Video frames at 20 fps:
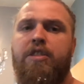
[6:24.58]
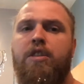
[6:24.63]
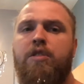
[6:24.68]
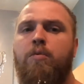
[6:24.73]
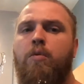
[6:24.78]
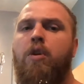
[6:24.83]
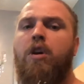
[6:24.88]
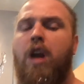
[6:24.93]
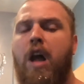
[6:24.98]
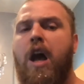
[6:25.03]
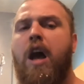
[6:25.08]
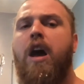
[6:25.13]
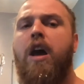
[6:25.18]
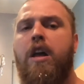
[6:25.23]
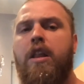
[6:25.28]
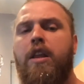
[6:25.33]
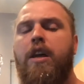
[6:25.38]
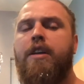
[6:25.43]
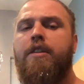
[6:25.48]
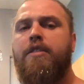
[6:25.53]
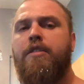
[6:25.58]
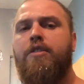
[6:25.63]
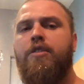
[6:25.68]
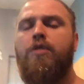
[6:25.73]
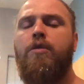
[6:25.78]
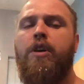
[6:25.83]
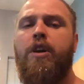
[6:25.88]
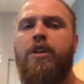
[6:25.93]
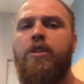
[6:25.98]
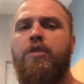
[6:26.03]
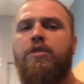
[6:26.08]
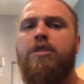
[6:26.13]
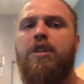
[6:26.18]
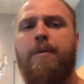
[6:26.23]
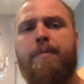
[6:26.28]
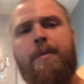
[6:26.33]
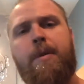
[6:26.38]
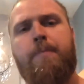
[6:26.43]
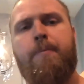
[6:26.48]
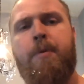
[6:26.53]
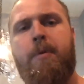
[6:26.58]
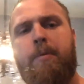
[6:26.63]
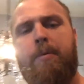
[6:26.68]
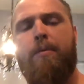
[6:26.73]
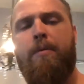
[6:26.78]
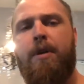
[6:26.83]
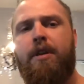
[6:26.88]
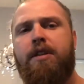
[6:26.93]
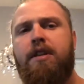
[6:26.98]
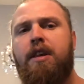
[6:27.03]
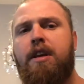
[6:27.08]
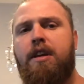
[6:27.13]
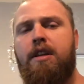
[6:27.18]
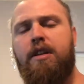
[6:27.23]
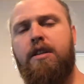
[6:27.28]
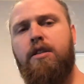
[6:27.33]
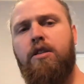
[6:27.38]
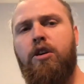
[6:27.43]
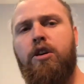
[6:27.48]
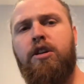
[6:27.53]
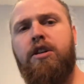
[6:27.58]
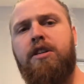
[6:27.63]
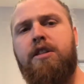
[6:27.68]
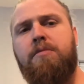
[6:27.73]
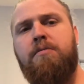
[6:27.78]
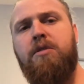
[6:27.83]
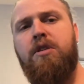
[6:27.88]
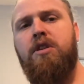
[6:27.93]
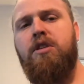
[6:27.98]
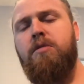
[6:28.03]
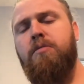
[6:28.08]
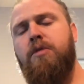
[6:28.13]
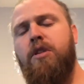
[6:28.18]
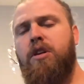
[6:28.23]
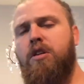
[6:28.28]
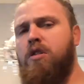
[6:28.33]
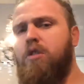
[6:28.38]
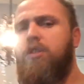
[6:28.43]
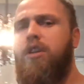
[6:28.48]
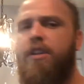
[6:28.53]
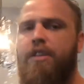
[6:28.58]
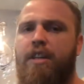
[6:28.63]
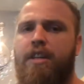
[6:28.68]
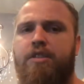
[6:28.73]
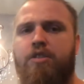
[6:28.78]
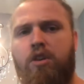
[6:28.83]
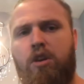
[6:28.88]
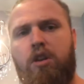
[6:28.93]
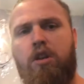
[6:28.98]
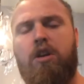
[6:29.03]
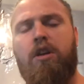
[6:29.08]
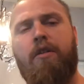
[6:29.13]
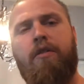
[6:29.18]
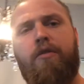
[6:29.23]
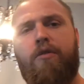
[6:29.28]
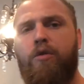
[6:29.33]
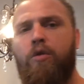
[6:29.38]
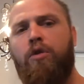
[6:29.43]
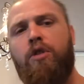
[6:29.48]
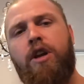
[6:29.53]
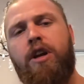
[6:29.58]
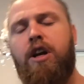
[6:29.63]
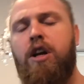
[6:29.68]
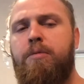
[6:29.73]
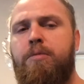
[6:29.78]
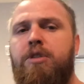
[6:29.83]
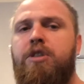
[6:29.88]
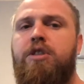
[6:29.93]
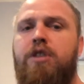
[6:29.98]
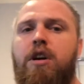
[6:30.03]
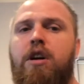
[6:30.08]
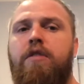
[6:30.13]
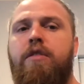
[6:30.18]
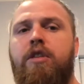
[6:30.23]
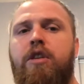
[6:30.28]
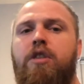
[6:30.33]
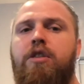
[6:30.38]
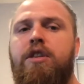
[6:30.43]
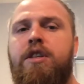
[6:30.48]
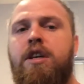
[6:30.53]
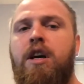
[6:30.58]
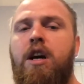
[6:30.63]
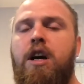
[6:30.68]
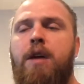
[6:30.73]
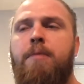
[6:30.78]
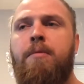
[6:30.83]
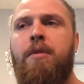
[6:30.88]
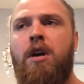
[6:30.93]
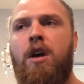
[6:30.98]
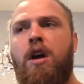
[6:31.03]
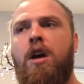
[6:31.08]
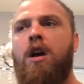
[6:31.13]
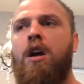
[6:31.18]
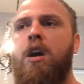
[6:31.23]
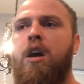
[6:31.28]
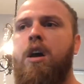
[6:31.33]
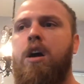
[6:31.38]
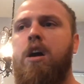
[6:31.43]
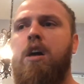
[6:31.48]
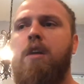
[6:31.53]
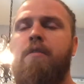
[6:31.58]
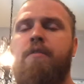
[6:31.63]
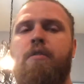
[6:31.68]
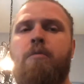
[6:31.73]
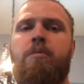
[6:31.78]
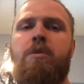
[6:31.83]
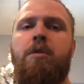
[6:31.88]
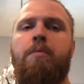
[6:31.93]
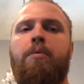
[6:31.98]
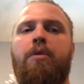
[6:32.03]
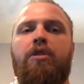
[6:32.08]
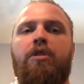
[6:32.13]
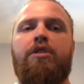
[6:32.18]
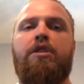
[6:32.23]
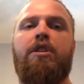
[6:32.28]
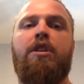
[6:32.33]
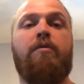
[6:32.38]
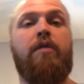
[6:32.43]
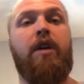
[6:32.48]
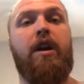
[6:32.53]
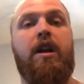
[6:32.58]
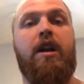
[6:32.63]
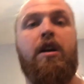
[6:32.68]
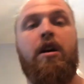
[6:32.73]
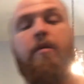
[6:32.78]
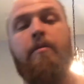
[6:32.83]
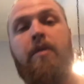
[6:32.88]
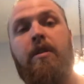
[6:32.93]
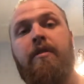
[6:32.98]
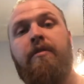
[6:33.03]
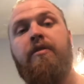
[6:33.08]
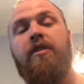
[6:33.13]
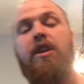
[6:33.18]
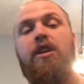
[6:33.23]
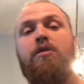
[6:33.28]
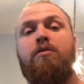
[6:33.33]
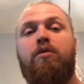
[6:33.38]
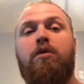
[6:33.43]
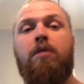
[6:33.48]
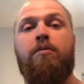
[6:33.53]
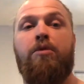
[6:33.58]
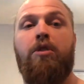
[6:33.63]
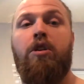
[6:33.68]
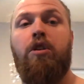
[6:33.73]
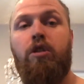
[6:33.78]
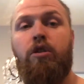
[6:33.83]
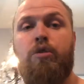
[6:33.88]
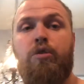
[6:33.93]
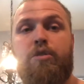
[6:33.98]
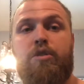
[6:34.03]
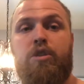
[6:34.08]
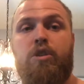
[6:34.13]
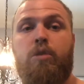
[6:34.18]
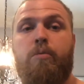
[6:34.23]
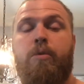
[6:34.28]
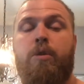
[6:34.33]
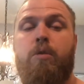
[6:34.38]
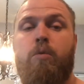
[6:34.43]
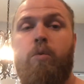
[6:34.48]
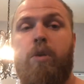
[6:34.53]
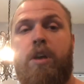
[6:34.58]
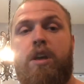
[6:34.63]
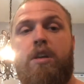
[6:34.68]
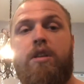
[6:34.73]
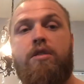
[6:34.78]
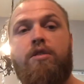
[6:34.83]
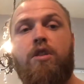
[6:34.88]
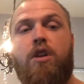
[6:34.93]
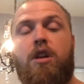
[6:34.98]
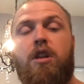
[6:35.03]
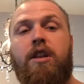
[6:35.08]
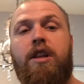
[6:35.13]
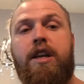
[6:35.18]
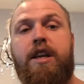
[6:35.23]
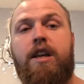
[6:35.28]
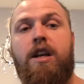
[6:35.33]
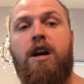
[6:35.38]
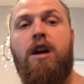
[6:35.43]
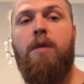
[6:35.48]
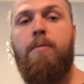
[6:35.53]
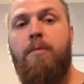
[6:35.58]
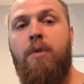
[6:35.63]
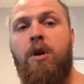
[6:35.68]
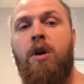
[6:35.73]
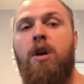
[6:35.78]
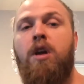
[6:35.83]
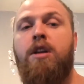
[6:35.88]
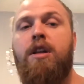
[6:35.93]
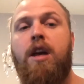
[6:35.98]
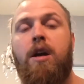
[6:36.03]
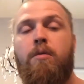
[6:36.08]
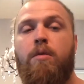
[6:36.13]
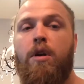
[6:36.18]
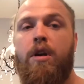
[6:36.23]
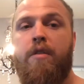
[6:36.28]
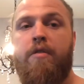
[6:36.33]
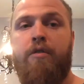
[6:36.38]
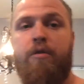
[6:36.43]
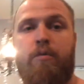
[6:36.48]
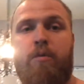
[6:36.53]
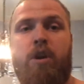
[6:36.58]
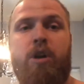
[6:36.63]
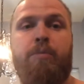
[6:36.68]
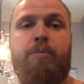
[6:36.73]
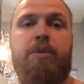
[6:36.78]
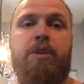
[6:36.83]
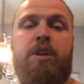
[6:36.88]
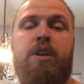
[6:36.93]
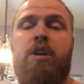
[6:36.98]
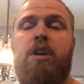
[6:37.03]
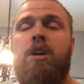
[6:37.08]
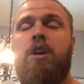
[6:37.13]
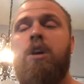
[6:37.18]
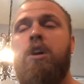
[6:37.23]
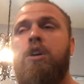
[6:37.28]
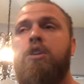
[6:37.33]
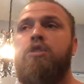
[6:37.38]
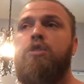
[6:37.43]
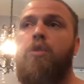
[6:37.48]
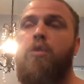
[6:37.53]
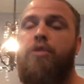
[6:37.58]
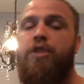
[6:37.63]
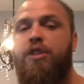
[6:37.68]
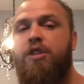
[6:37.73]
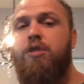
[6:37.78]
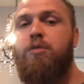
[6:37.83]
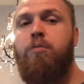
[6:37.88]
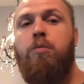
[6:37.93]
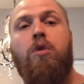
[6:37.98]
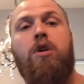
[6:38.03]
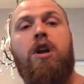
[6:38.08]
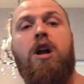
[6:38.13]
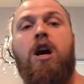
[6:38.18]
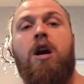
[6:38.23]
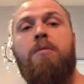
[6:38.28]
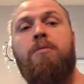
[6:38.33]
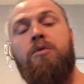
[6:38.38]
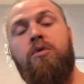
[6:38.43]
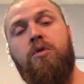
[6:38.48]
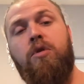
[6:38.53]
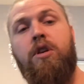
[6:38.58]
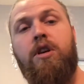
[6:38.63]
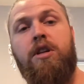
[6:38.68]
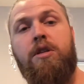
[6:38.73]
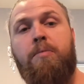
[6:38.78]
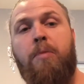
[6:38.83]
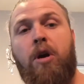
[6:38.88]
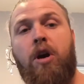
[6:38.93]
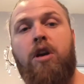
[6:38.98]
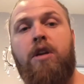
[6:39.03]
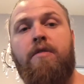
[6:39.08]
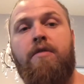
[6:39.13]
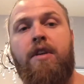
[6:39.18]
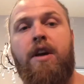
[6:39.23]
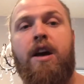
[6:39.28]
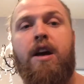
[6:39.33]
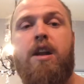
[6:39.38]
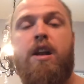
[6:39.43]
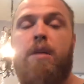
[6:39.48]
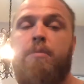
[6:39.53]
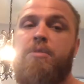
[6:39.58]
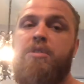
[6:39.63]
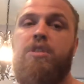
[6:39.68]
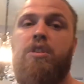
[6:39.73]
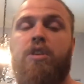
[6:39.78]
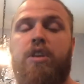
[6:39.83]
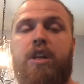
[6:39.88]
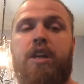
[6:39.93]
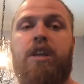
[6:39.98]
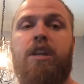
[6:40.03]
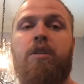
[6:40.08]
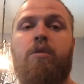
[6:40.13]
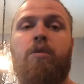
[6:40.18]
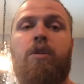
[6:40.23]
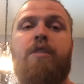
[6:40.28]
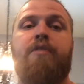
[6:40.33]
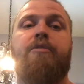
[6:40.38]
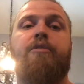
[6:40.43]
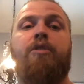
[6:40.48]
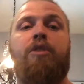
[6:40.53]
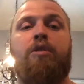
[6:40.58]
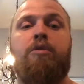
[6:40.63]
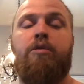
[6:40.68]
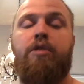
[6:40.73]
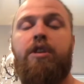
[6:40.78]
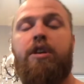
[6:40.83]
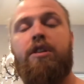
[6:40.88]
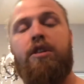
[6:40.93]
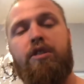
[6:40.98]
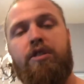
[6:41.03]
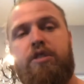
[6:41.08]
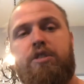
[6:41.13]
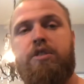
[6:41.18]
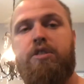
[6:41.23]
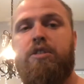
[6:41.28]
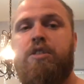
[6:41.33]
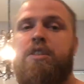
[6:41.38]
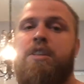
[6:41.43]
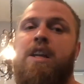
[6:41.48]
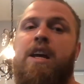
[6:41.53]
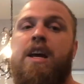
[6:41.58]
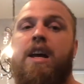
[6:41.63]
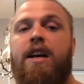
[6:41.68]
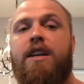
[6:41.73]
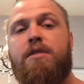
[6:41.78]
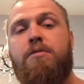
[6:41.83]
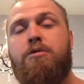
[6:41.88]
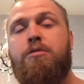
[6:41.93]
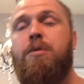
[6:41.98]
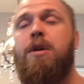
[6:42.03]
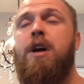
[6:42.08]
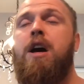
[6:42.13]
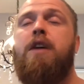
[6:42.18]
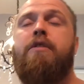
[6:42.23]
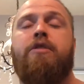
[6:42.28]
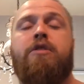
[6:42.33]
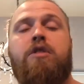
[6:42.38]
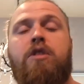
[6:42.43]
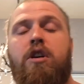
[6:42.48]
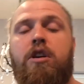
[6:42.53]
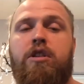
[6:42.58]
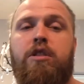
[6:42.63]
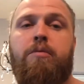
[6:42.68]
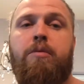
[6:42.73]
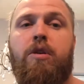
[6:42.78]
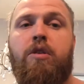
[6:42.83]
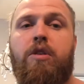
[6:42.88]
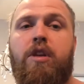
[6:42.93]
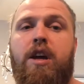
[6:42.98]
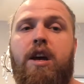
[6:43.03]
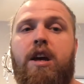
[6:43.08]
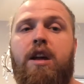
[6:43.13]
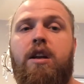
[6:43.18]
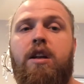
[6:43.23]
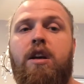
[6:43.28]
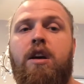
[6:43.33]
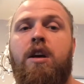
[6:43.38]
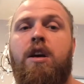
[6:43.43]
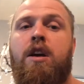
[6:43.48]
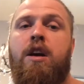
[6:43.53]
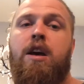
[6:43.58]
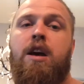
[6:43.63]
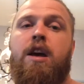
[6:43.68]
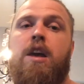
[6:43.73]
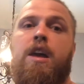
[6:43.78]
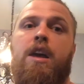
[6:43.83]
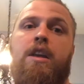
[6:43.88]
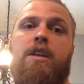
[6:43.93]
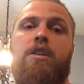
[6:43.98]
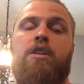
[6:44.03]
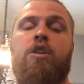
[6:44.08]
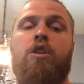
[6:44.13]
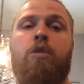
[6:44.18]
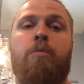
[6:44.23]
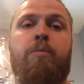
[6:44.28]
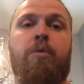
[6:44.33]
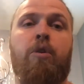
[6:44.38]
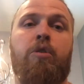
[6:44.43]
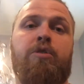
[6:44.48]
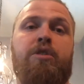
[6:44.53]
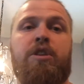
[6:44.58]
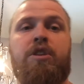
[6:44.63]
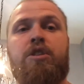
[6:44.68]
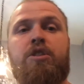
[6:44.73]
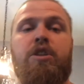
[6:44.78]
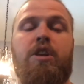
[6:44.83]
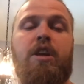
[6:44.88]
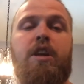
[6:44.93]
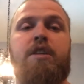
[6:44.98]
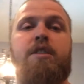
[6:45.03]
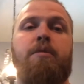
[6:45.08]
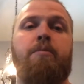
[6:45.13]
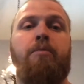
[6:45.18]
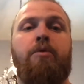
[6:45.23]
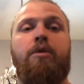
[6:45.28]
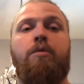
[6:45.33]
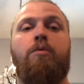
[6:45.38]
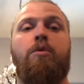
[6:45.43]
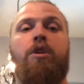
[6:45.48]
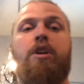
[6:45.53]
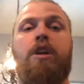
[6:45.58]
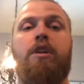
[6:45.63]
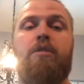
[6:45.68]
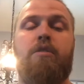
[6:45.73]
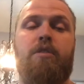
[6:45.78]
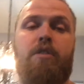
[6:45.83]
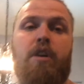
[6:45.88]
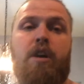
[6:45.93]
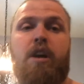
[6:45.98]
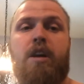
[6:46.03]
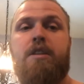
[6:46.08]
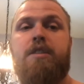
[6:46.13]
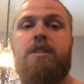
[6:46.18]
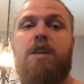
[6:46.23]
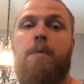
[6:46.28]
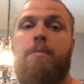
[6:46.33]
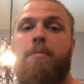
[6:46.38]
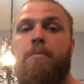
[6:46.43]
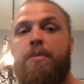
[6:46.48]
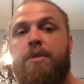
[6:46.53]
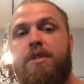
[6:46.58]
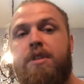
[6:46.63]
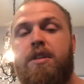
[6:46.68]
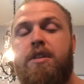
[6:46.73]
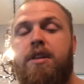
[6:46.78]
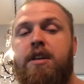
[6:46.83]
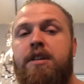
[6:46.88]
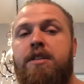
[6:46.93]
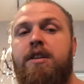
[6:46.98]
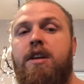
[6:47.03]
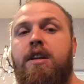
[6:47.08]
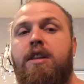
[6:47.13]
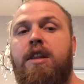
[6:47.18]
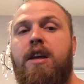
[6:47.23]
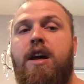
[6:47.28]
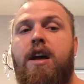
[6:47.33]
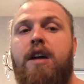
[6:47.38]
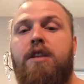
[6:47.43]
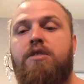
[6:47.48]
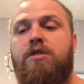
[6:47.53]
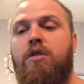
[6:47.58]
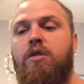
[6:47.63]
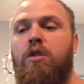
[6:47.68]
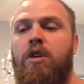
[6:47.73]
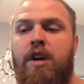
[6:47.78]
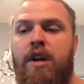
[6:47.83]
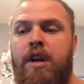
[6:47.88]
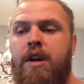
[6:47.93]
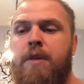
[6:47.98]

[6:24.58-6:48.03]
is what I like to do. I know some people might look at these meals and be like, oh, like that's not a lot of food, like I'd be starving all the time. For me personally, right now I'm in a phase where I'm trying to lose a little bit of weight, trying to lean up, get ready for rugby. So this is what I'm doing as part of that. I'm still eating quite frequently. There's still snacks, which we haven't talked about yet, and you know, protein shakes and pre-workout supplements and things like that. So